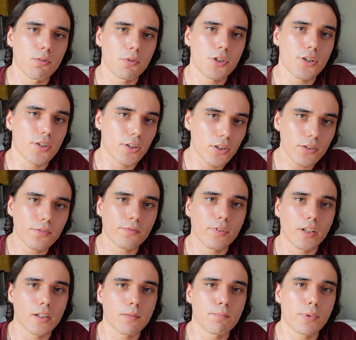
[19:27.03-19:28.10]
which is a good
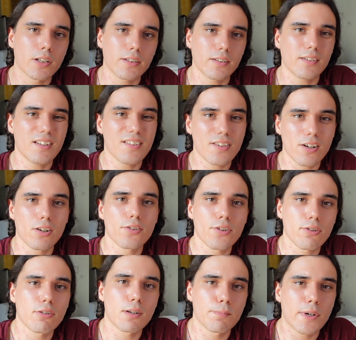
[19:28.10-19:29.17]
thing, but it's
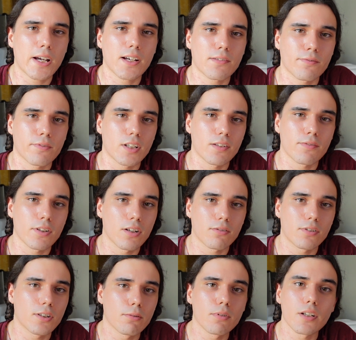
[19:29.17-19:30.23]
also a bad thing if you
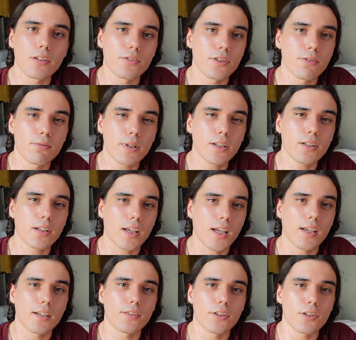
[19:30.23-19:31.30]
don't know what you're doing
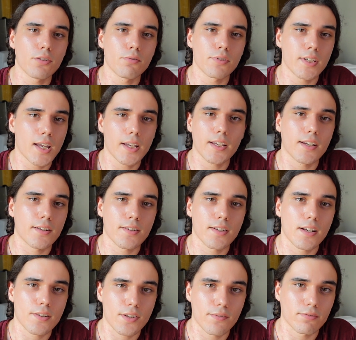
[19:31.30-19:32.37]
and you take
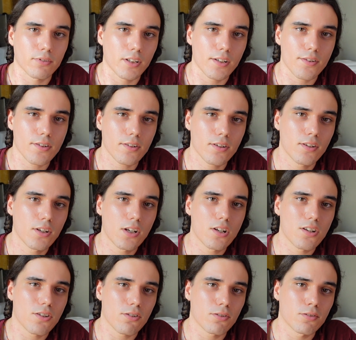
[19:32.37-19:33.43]
excessive risk.
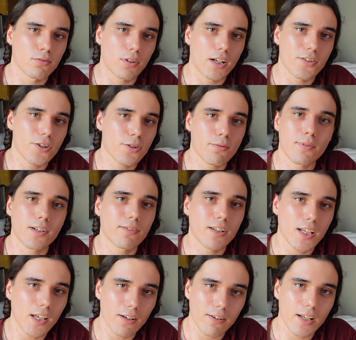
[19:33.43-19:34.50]
So I just want to
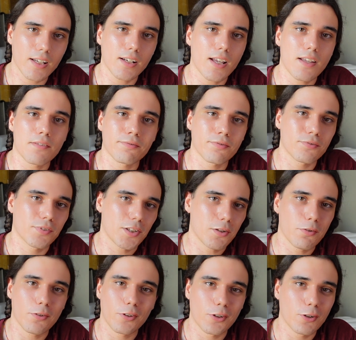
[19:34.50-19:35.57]
reiterate, if
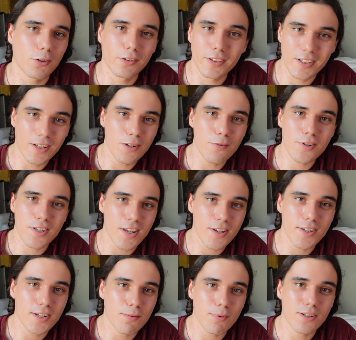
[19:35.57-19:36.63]
you are going to use
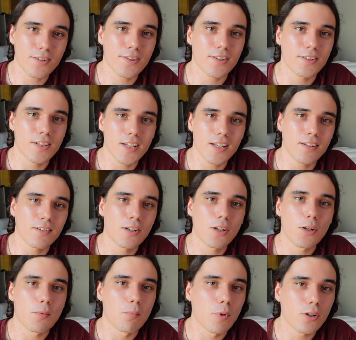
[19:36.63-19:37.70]
Tastyworks and you get
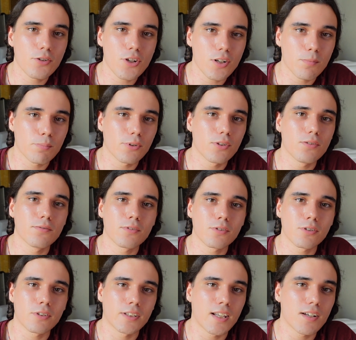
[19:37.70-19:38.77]
margin
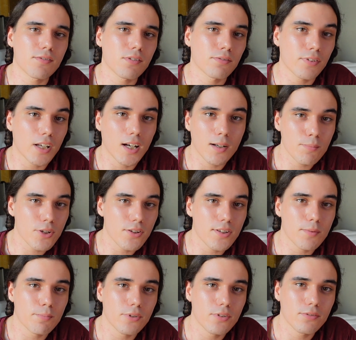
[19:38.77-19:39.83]
approval and level fee options
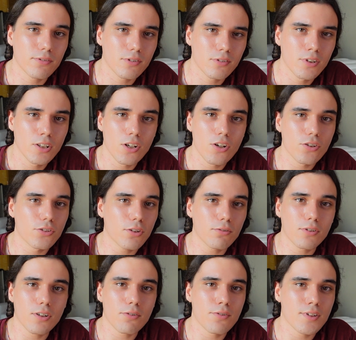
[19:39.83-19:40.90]
approval,
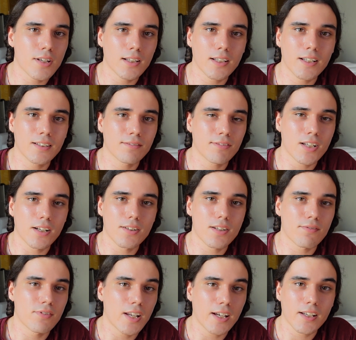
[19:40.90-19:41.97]
don't go selling tons
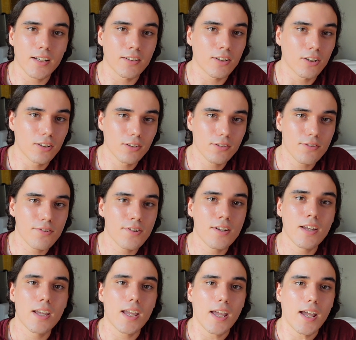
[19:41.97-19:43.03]
of naked calls
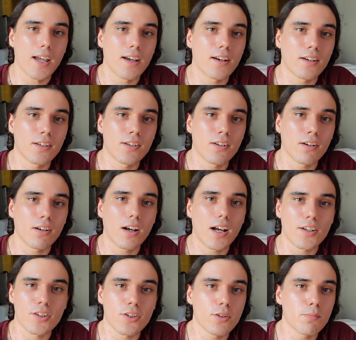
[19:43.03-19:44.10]
and
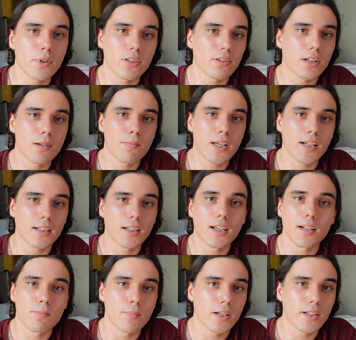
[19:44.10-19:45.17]
assuming you're going to make a
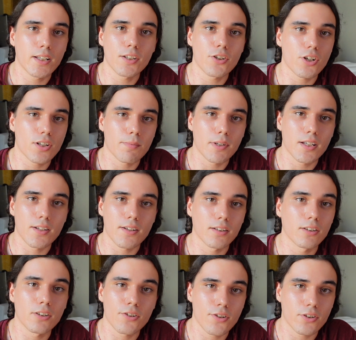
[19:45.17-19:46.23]
lot of money just because it
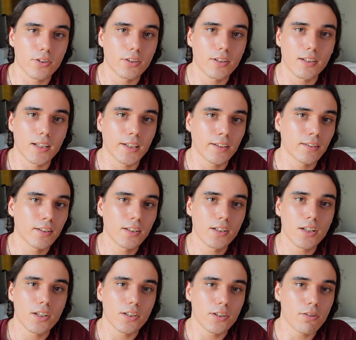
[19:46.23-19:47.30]
looks good. Like,
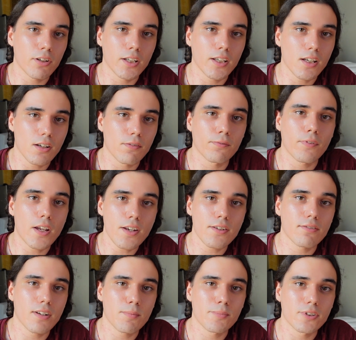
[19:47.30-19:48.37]
you can get your
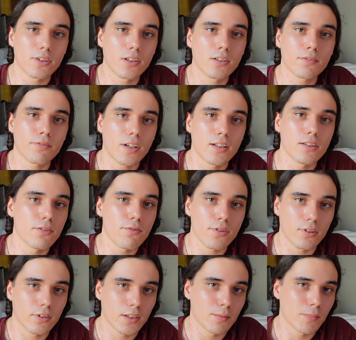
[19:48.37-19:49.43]
face ripped off and lose
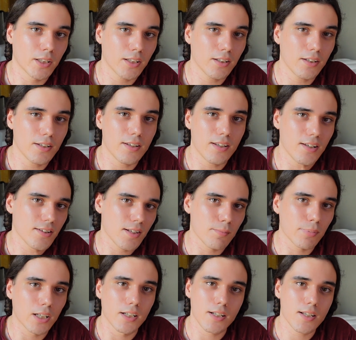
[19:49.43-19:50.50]
all your money. It's a
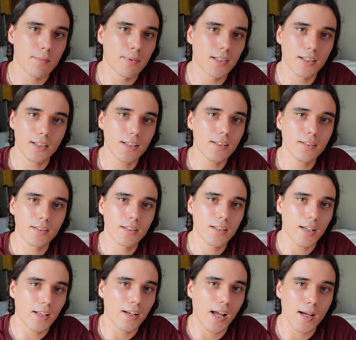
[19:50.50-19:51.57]
possibility.
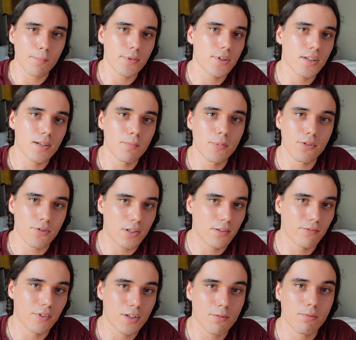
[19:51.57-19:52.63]
It happens to most
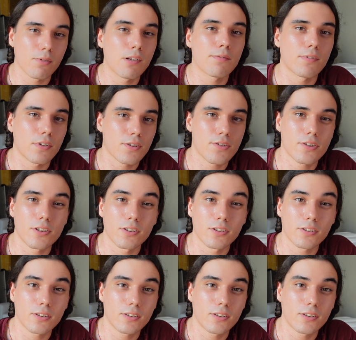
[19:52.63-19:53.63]
of us when we first start